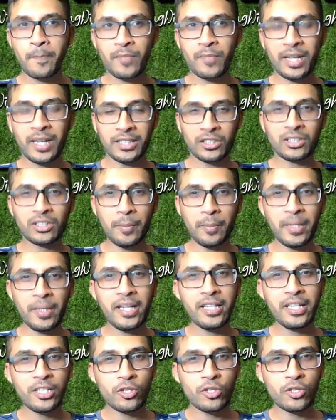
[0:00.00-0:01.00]
I thought coming
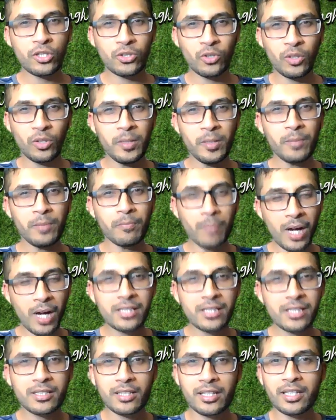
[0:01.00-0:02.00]
into this tournament,
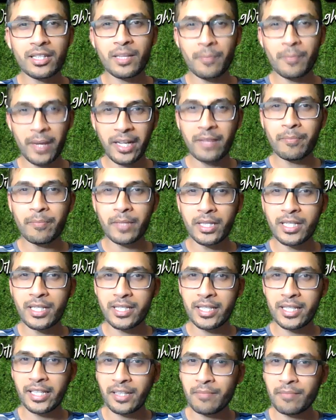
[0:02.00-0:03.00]
marginally they might have been the
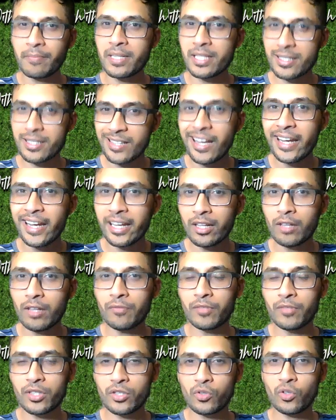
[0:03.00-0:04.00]
second best side of
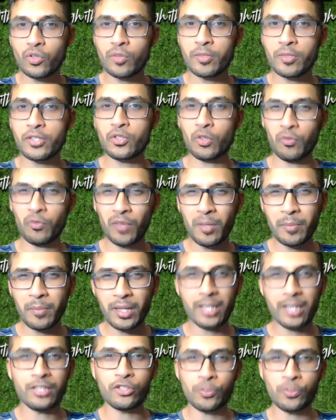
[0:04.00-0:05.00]
this tournament so far
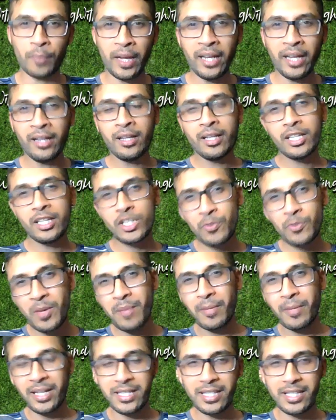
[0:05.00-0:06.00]
behind Japan. Spain
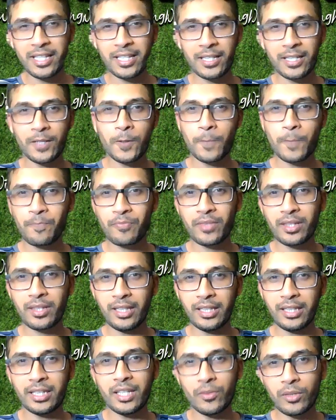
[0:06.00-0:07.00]
might say that
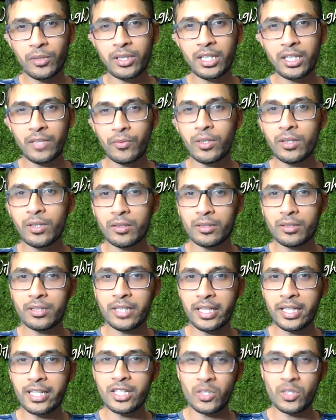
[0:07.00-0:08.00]
that they were
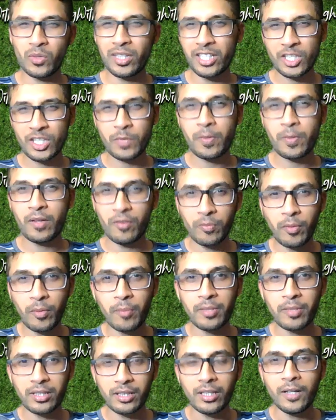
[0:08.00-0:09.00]
there as well. I think Spain were
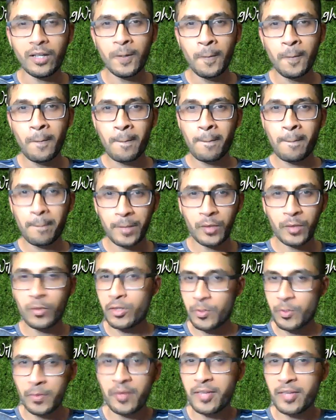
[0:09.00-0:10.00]
probably third, but it
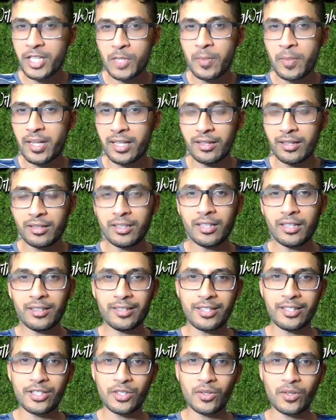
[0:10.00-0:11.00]
was between Spain and
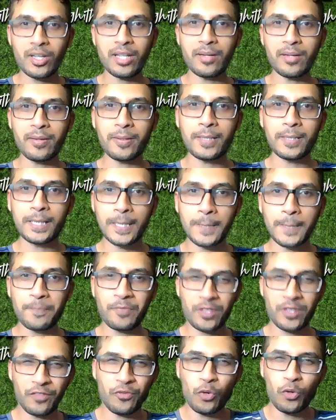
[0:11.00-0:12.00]
Netherlands really, and
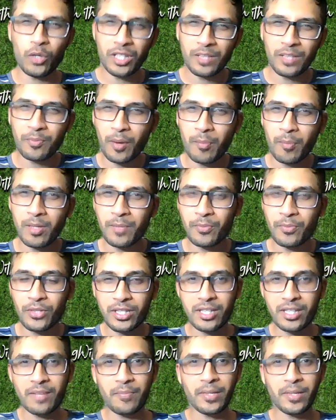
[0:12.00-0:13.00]
the 4-0 probably puts
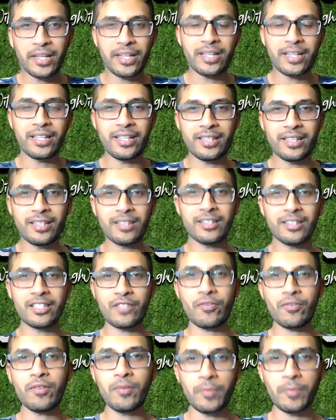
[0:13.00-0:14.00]
it a bit in Netherlands'
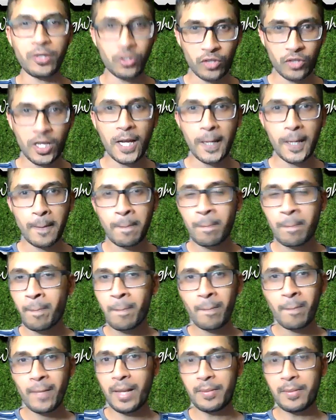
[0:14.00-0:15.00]
favor. But today,
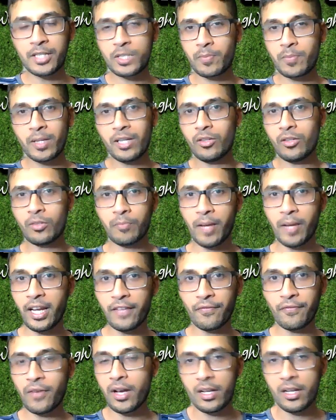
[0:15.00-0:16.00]
I mean, Spain looked by
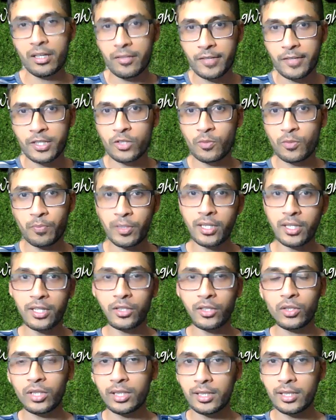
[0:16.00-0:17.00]
far and away superior
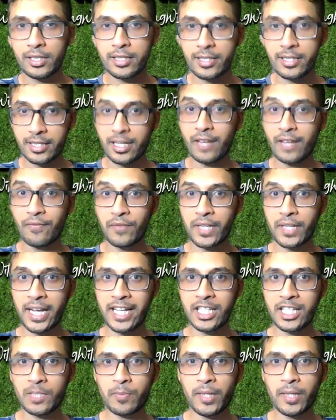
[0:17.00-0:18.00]
to Netherlands in every
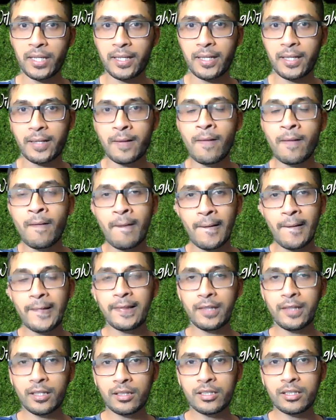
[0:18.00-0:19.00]
aspect, and
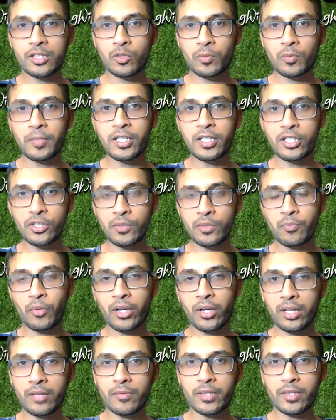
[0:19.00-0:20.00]
Netherlands will be
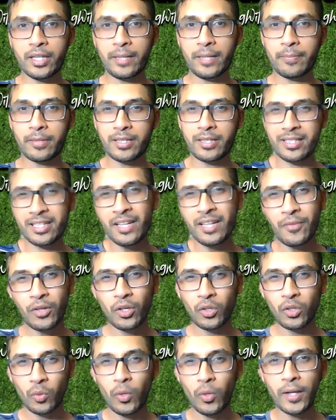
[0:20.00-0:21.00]
disappointed with that because they never
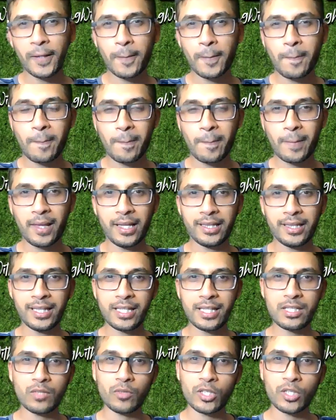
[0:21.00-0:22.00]
got going, and
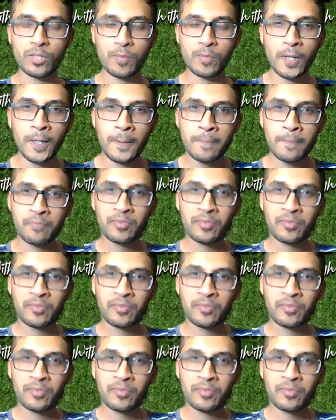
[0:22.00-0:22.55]
that's the worst part.